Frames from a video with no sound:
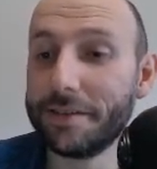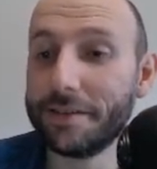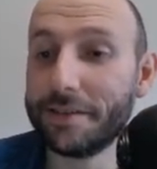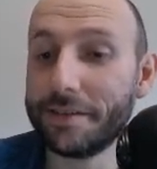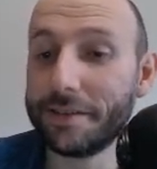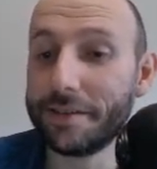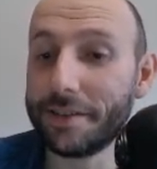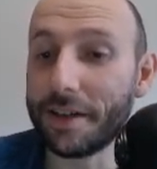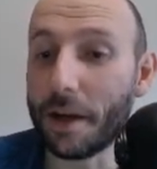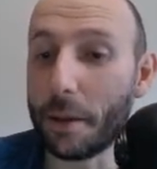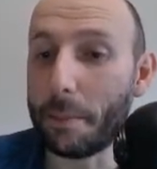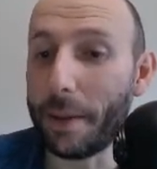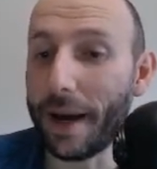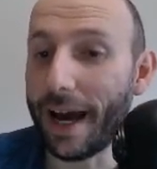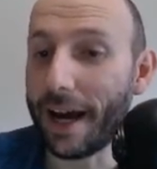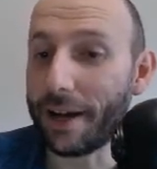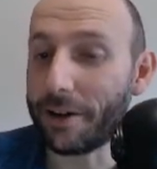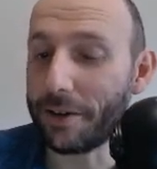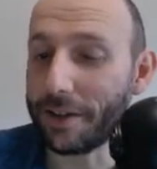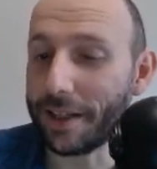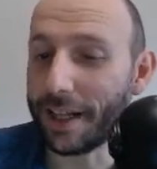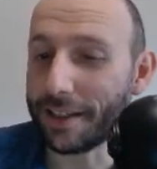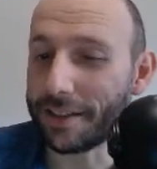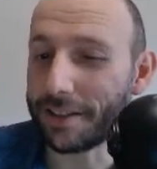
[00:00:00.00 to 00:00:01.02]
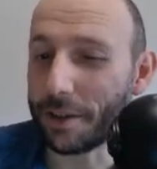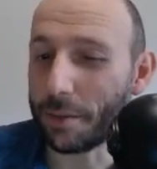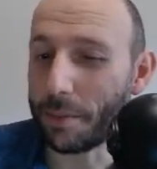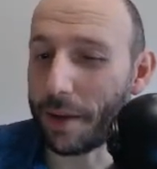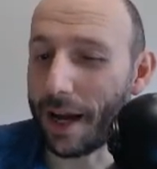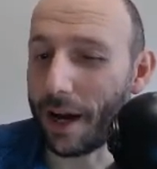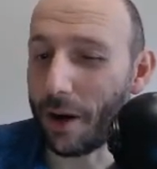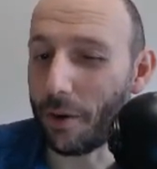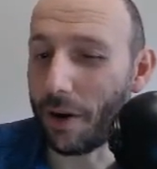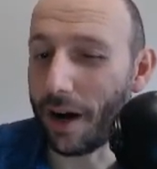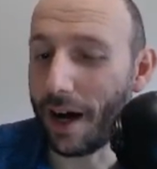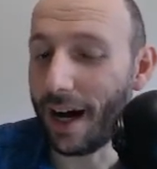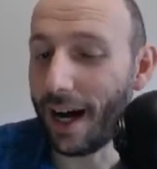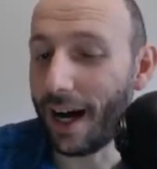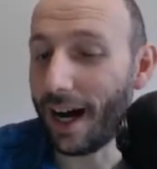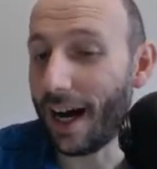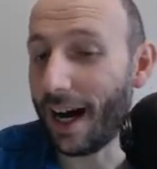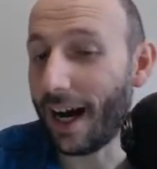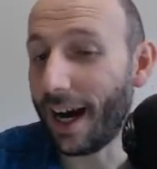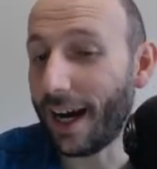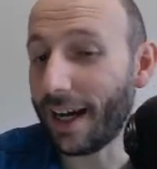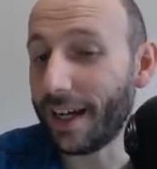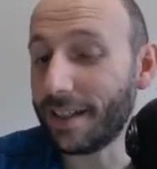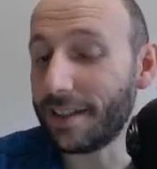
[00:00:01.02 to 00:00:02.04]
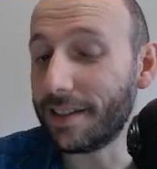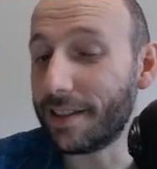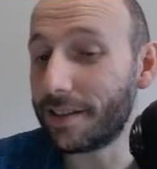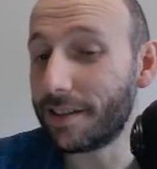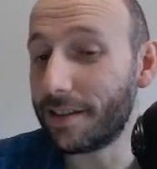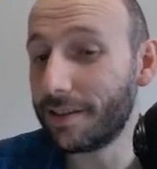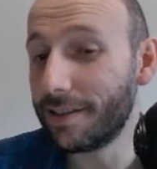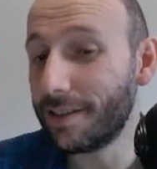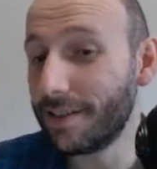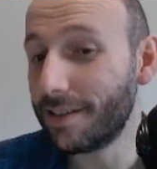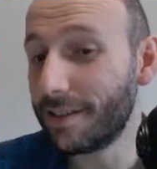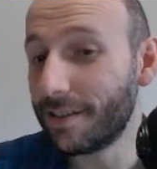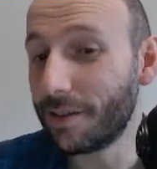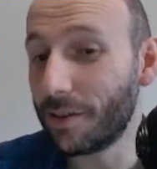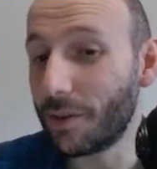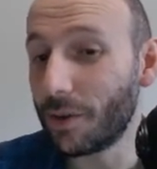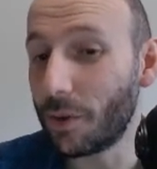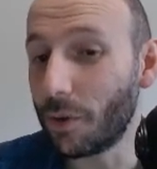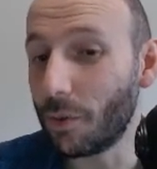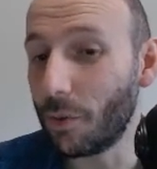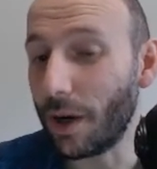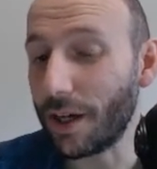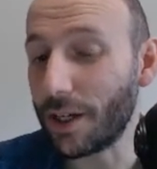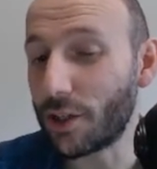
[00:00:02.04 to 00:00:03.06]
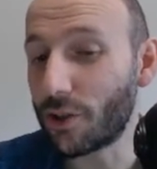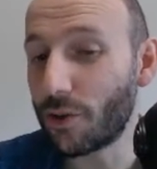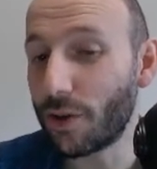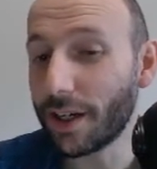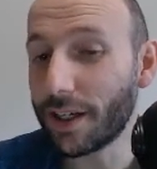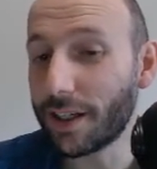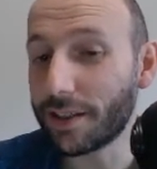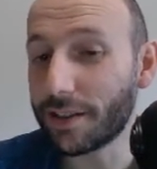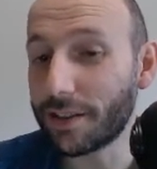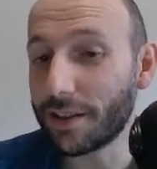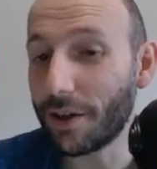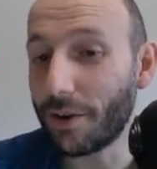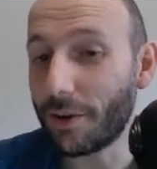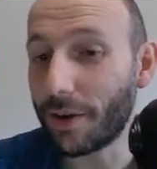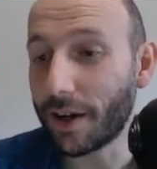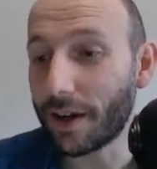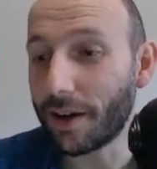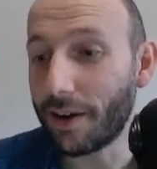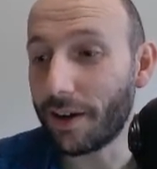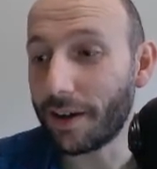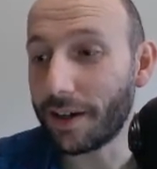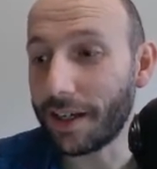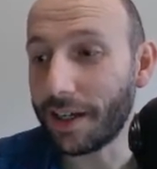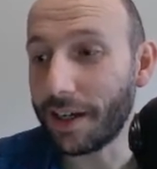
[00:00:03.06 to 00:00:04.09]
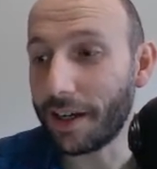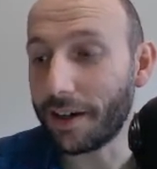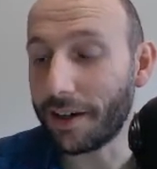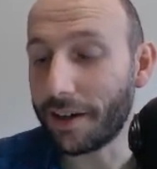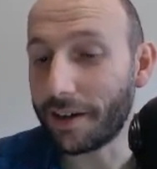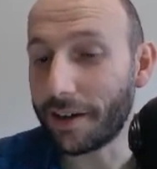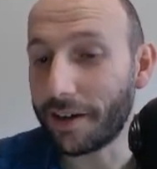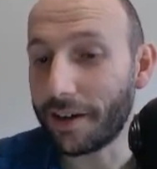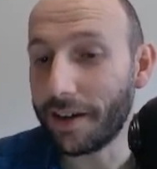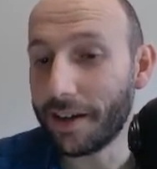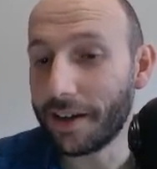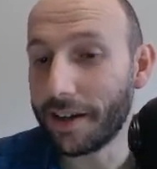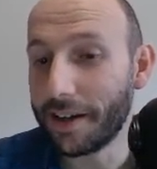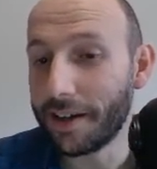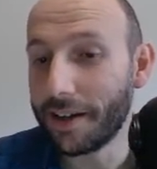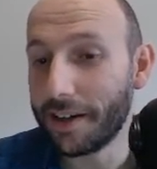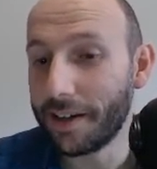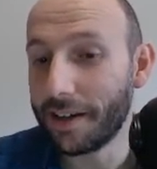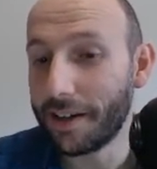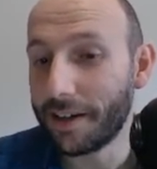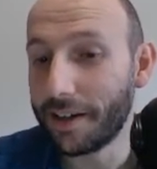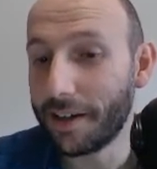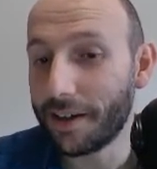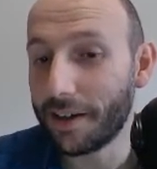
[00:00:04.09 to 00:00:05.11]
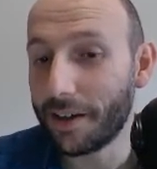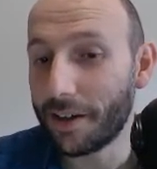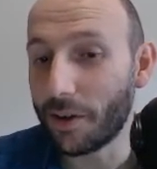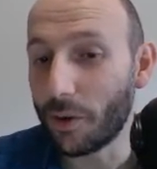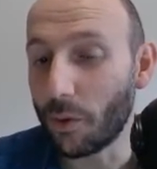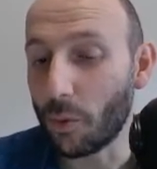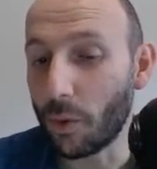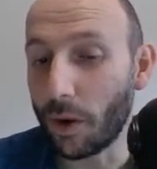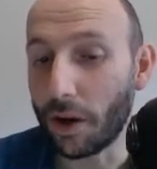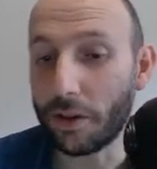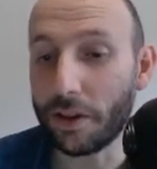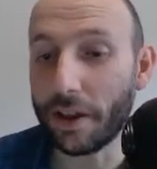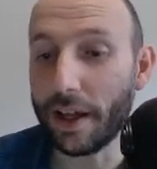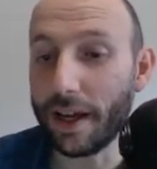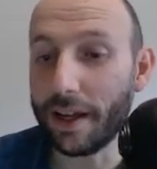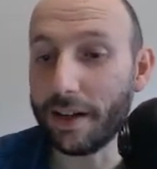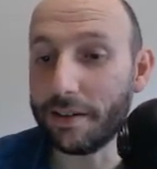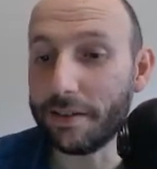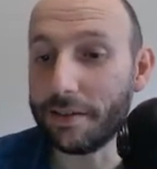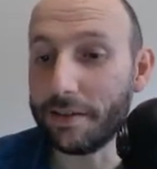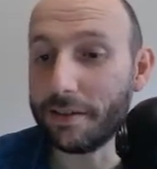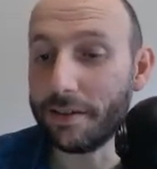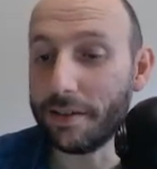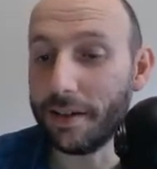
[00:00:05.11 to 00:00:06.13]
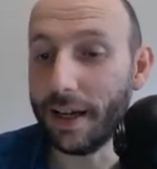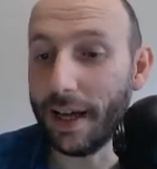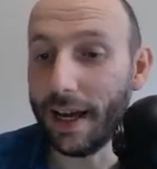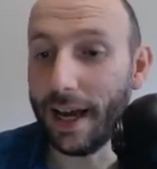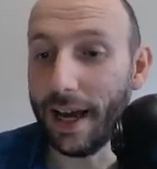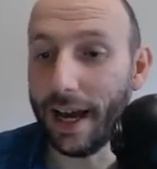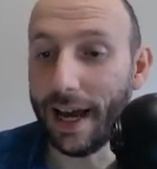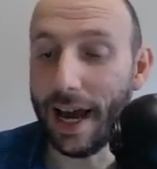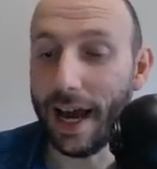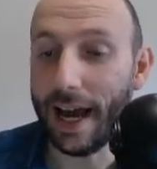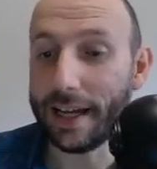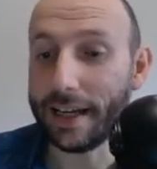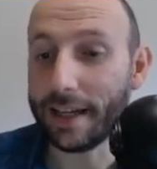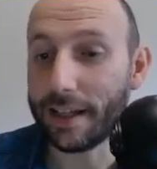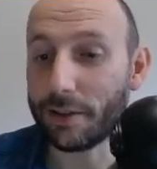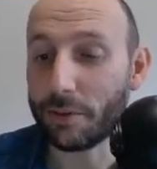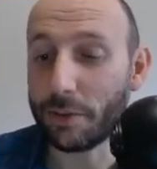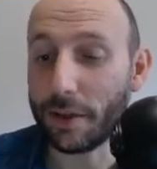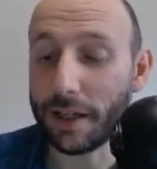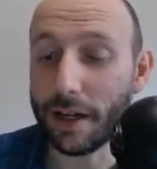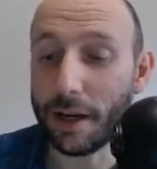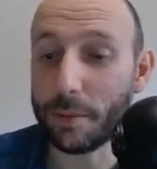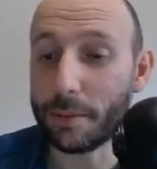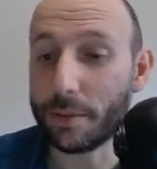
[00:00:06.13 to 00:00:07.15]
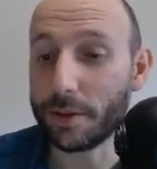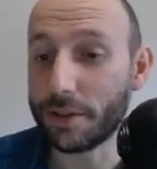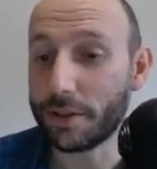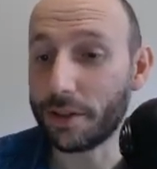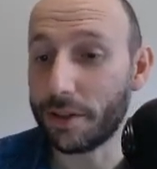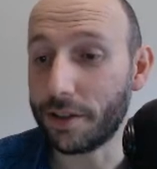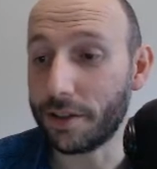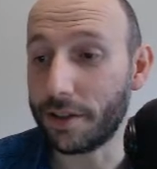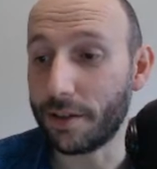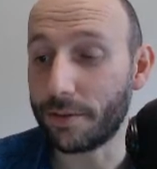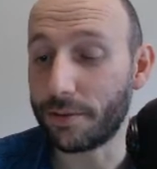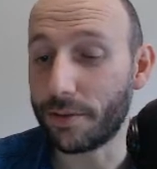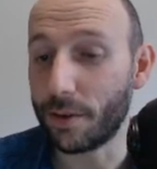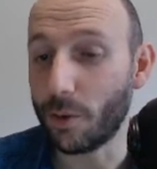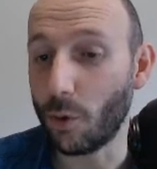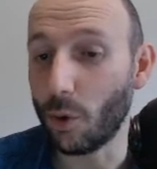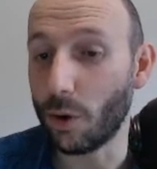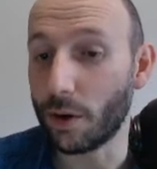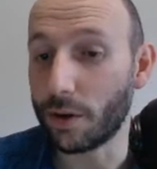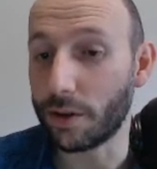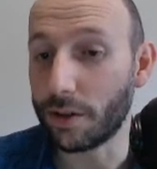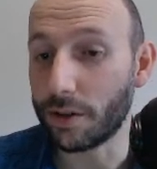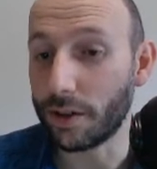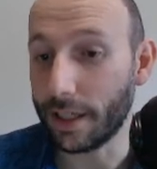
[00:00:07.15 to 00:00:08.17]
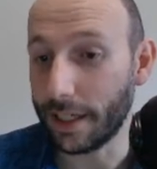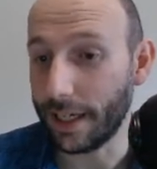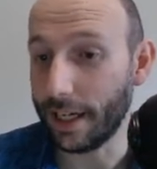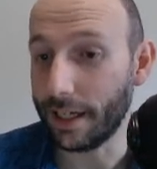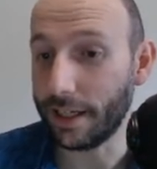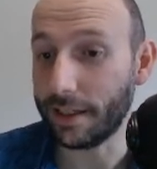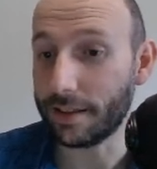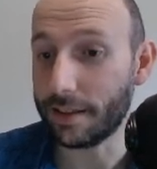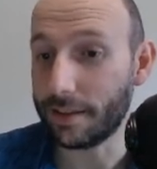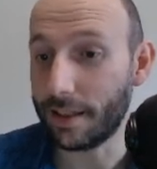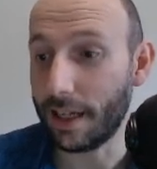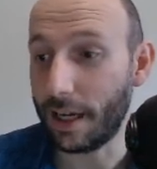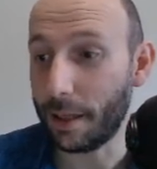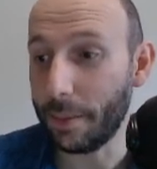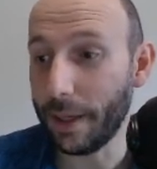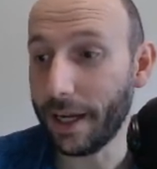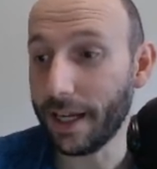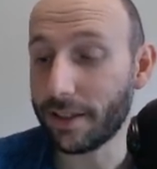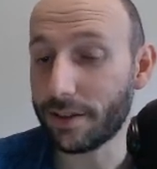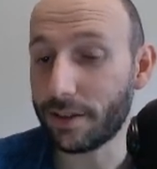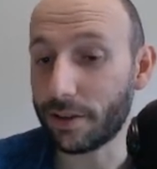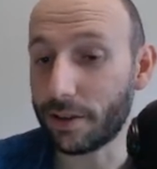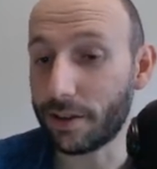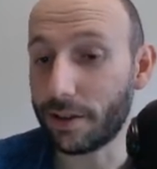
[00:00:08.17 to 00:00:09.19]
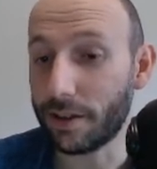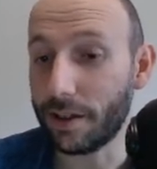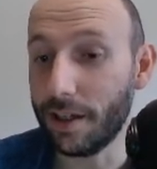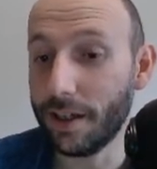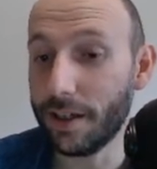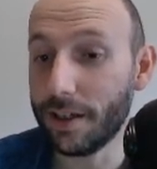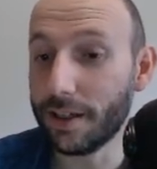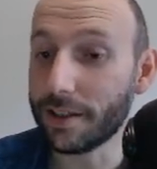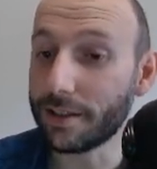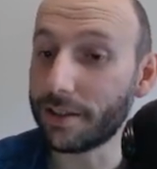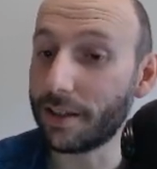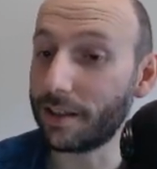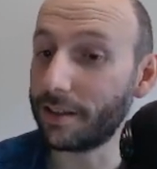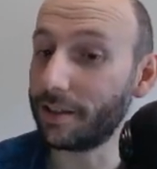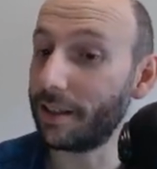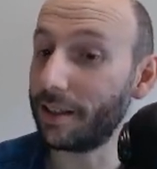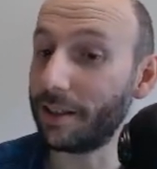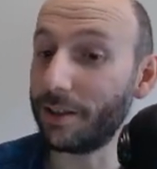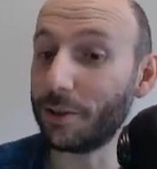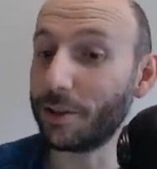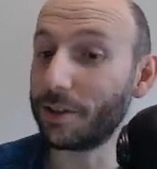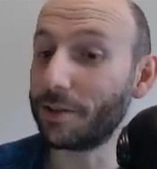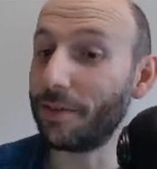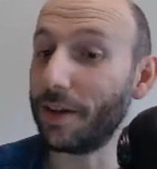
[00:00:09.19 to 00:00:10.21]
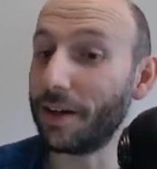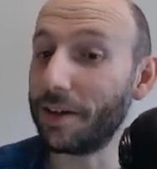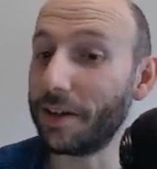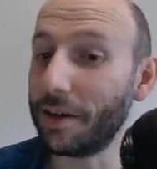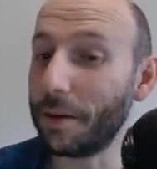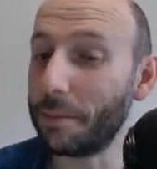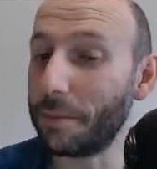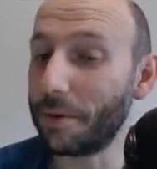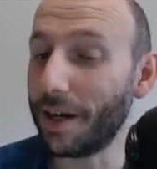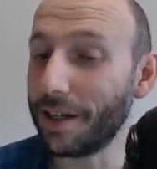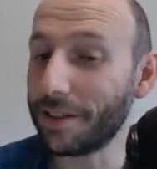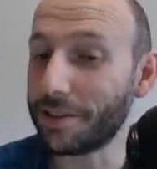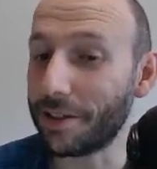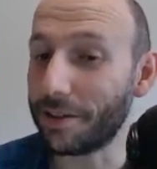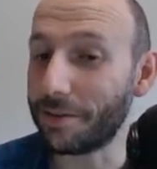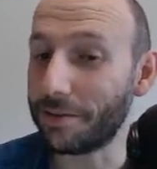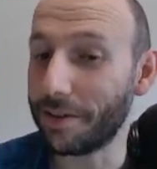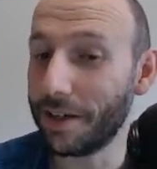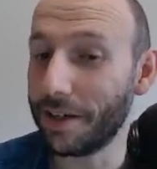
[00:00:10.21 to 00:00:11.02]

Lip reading: a pattern that somehow hides what trick is going on here. Well, then adding three numbers in a different order and getting the same answer suddenly looks very impressive.